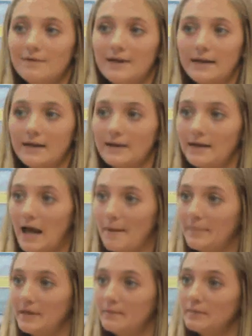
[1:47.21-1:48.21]
it can
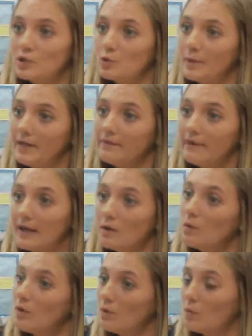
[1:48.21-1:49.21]
happen between
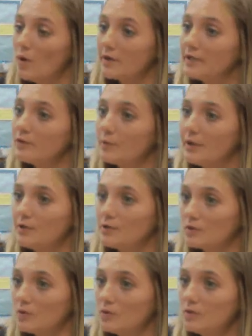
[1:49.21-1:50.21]
1 and 3
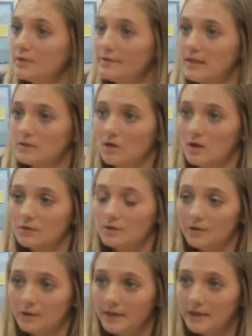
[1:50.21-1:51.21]
years old, and that's called
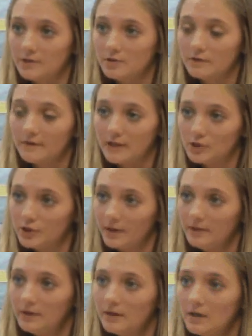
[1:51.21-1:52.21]
early
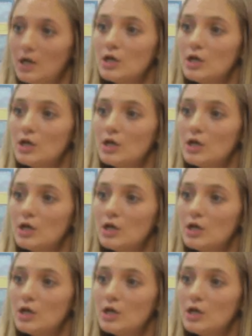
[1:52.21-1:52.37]
intervention.